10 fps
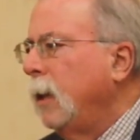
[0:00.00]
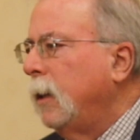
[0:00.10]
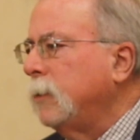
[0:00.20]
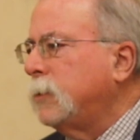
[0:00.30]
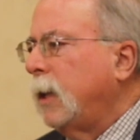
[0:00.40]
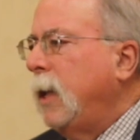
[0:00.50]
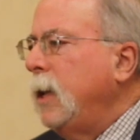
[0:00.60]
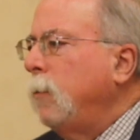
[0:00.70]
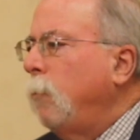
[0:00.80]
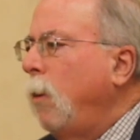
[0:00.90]
That's the
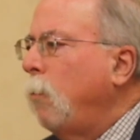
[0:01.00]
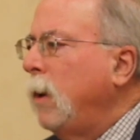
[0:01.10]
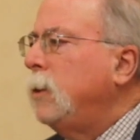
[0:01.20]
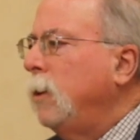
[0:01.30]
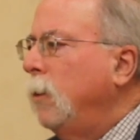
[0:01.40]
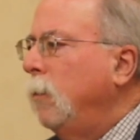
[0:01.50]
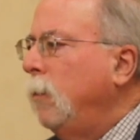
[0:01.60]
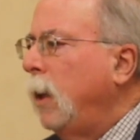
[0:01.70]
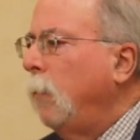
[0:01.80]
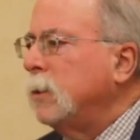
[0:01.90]
key to what we
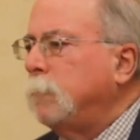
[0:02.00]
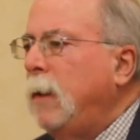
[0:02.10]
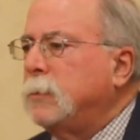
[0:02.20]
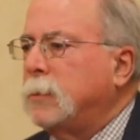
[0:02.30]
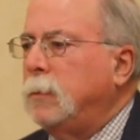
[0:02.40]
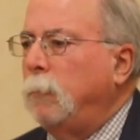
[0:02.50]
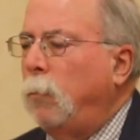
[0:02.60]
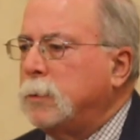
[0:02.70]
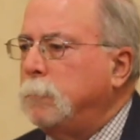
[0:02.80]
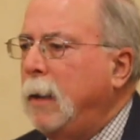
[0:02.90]
do, and what
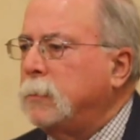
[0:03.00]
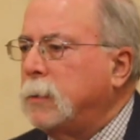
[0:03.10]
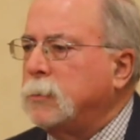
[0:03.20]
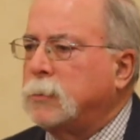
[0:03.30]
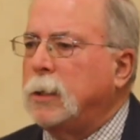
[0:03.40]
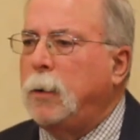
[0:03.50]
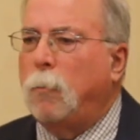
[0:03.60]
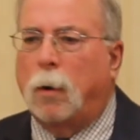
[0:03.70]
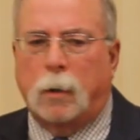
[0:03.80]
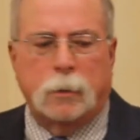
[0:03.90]
makes this city
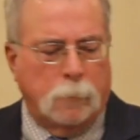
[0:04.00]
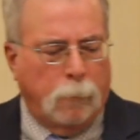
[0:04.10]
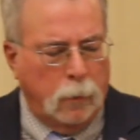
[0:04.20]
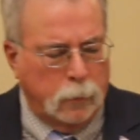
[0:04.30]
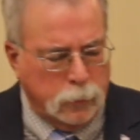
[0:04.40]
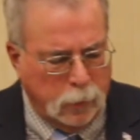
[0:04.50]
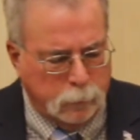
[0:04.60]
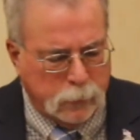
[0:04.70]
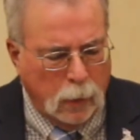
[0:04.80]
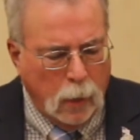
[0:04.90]
work is the
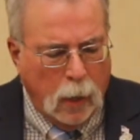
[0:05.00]
partnerships.